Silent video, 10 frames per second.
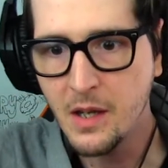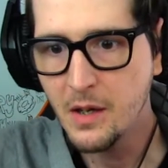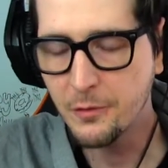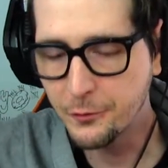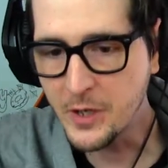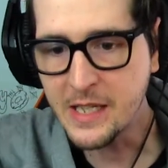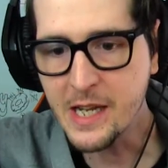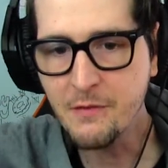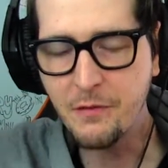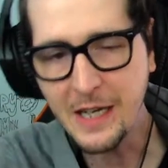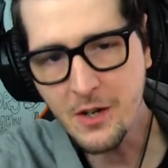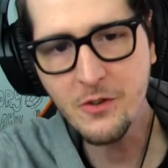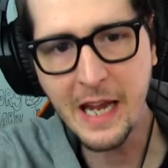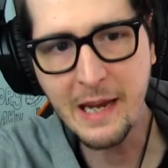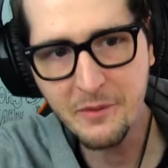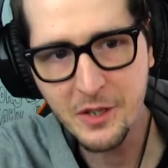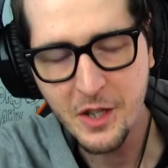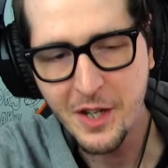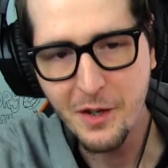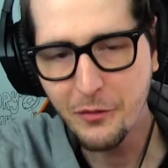freaking video games
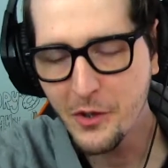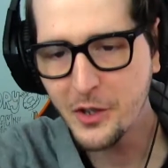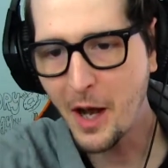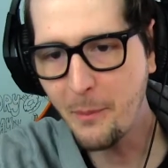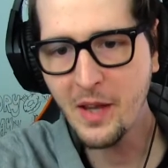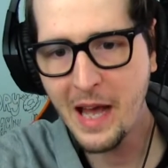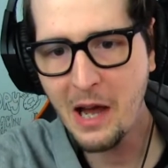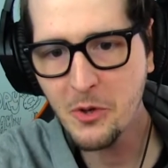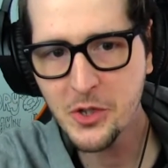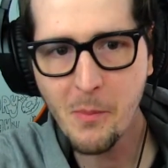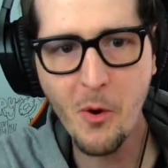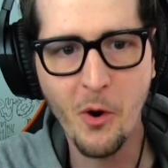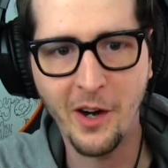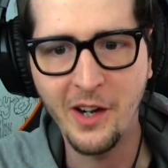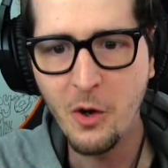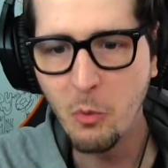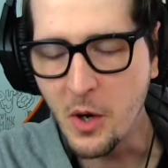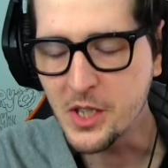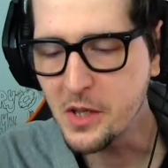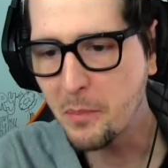for a couple hours or more.
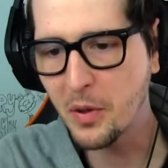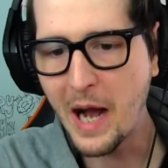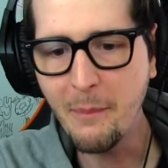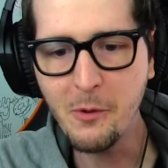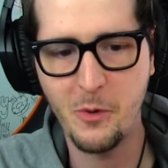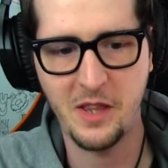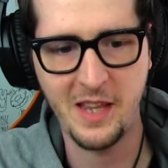What's the problem with